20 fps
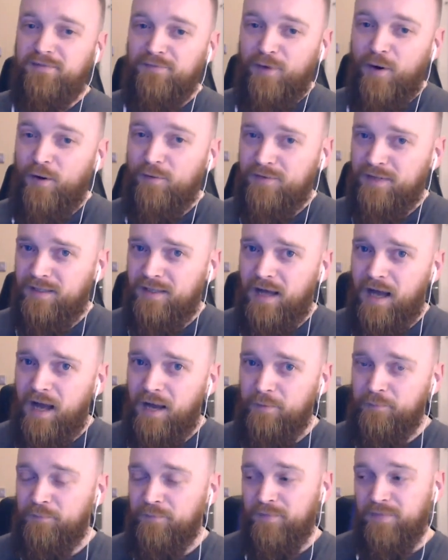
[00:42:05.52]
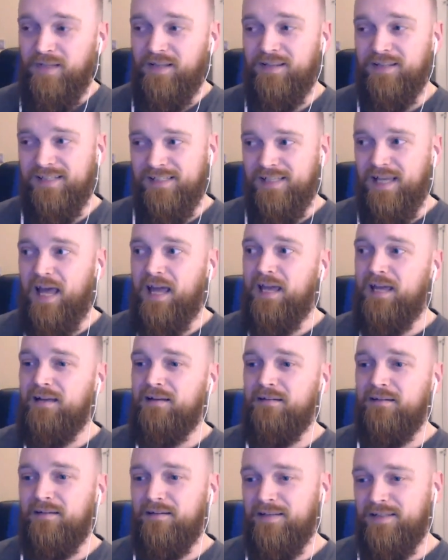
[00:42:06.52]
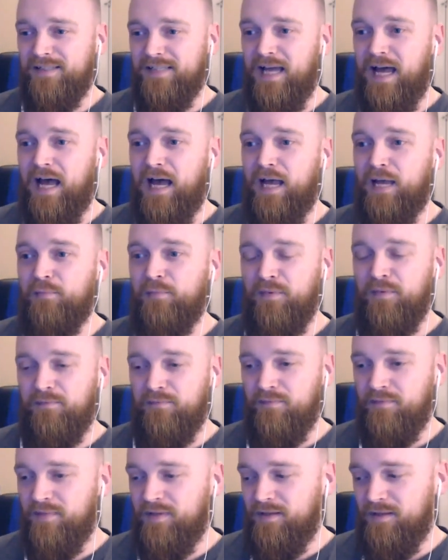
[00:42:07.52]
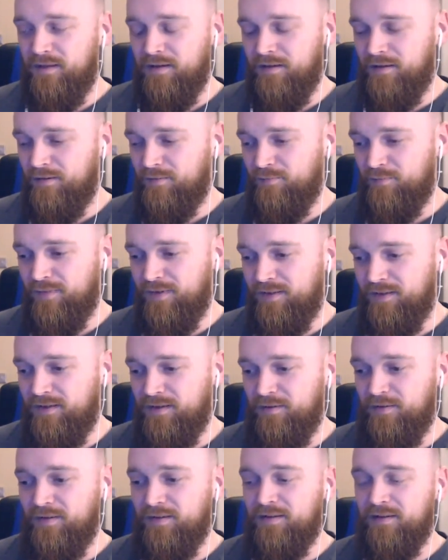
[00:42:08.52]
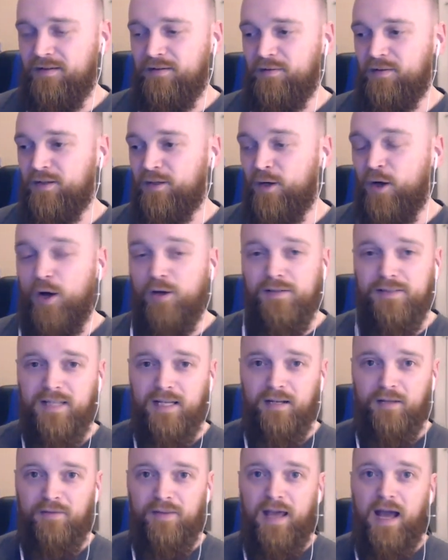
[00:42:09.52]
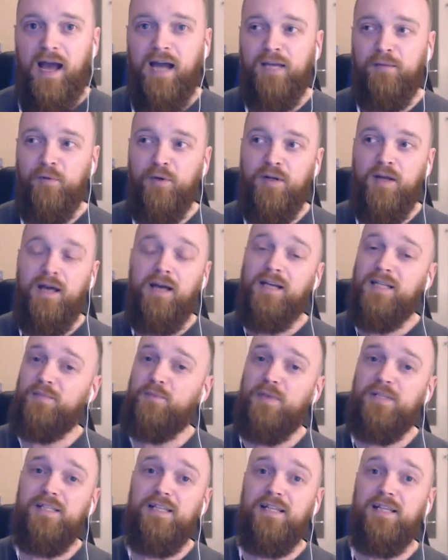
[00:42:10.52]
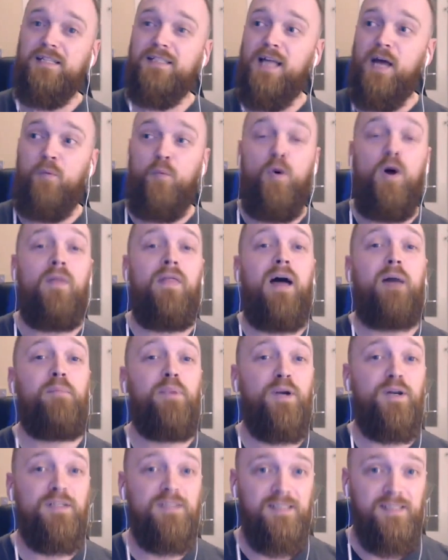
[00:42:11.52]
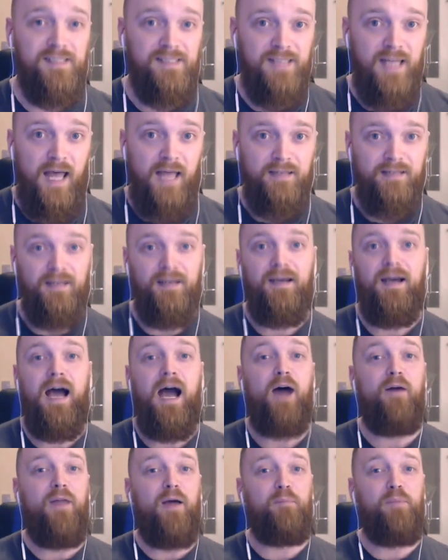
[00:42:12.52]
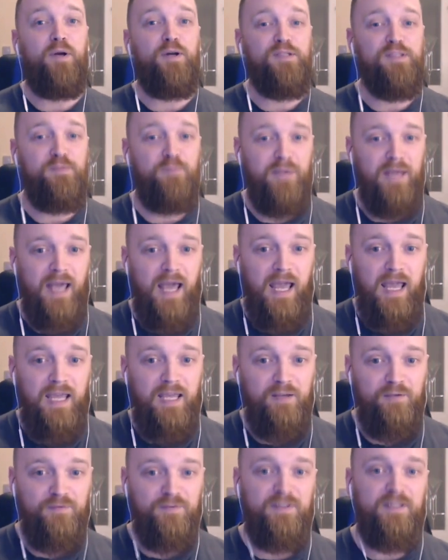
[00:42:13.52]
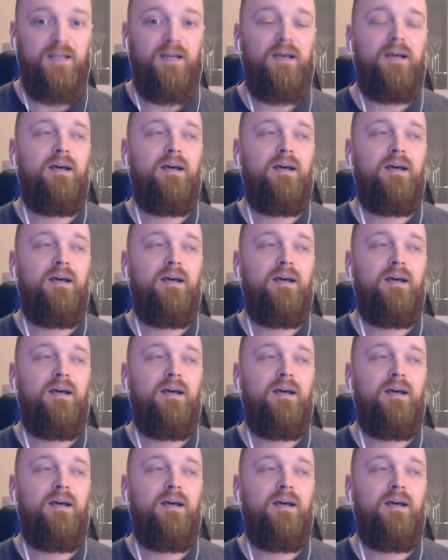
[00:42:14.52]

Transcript: involved in that, the setting, the time, the the the the content of the argument, especially things like what that person said, how that person behaved,